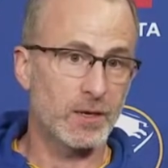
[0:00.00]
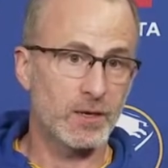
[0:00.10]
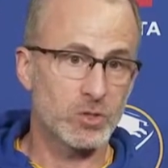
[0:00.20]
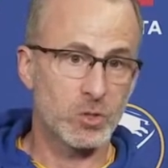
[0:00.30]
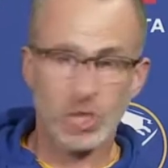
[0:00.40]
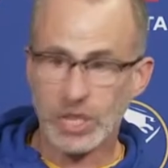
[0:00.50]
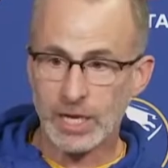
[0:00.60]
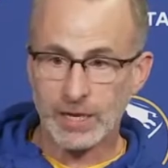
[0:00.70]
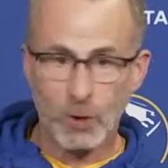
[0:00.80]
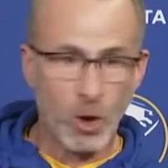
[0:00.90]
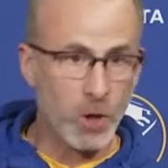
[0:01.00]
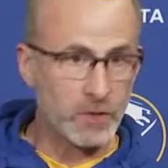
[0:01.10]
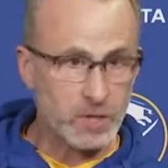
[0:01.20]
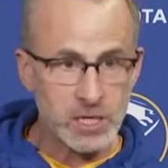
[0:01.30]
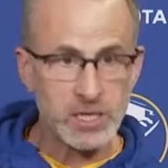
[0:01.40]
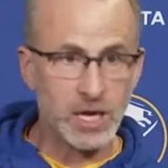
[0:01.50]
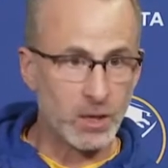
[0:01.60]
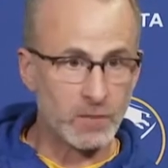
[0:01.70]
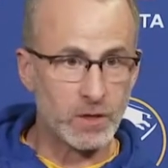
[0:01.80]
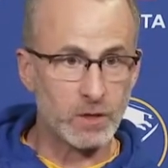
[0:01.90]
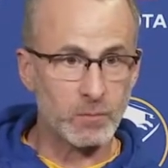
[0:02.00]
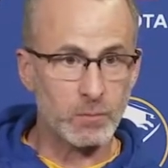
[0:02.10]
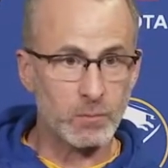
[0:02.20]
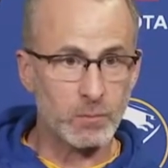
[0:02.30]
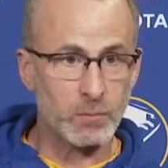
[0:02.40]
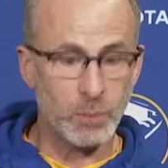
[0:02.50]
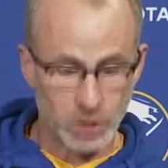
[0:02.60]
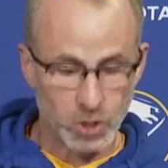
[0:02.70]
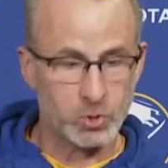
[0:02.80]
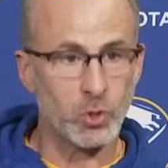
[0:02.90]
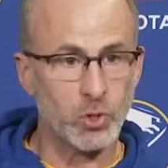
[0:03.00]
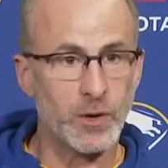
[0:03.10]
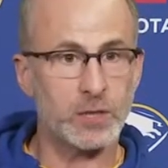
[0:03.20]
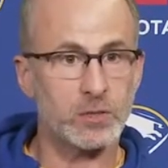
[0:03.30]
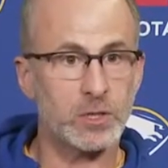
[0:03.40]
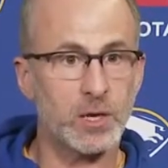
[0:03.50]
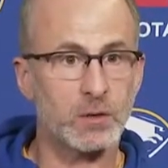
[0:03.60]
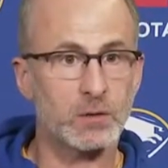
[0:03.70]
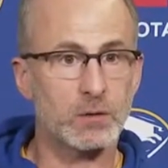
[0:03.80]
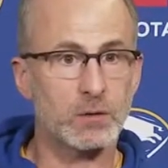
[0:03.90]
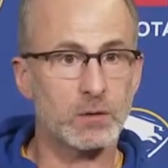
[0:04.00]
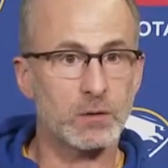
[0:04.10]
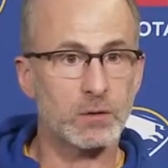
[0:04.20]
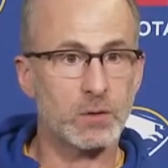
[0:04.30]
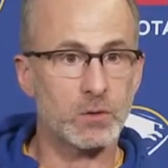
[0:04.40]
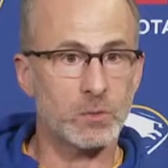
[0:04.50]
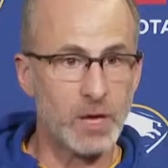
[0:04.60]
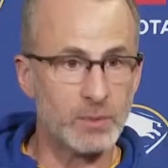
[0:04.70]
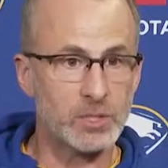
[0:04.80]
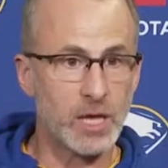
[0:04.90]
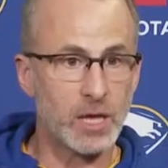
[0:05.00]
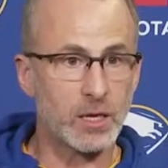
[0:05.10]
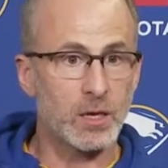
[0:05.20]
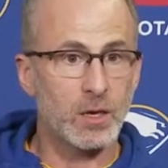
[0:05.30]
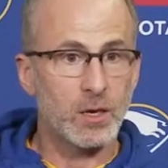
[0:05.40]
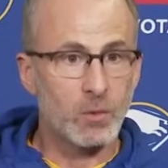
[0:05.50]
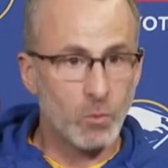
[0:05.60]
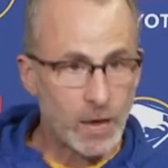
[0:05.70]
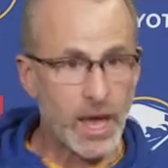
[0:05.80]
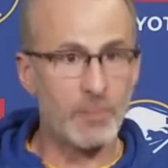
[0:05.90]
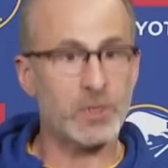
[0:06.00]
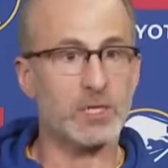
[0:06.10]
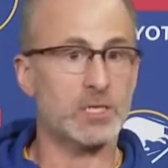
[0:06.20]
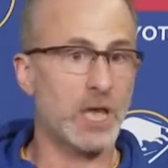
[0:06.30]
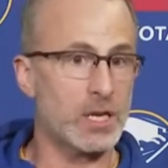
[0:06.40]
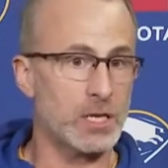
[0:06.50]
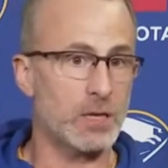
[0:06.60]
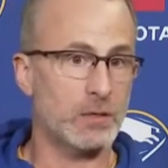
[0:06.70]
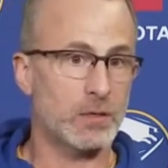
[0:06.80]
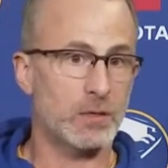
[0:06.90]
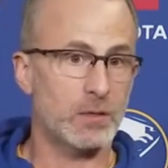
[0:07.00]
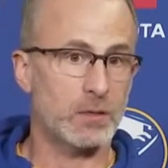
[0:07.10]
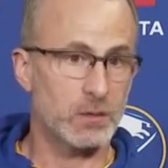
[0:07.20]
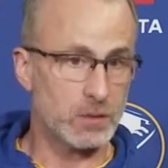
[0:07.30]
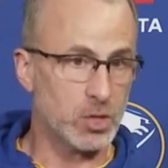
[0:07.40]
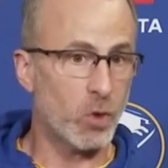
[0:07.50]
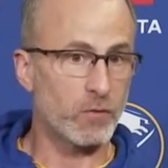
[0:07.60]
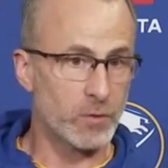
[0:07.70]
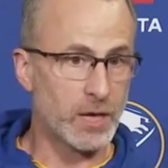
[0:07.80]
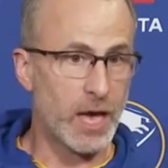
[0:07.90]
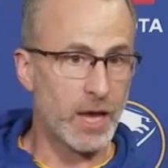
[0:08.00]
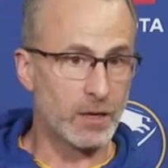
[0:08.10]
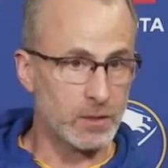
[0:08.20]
So you can get into all the detail of it, but control your energy there. You know, you made a mistake. What happened inside you? Did you overreact?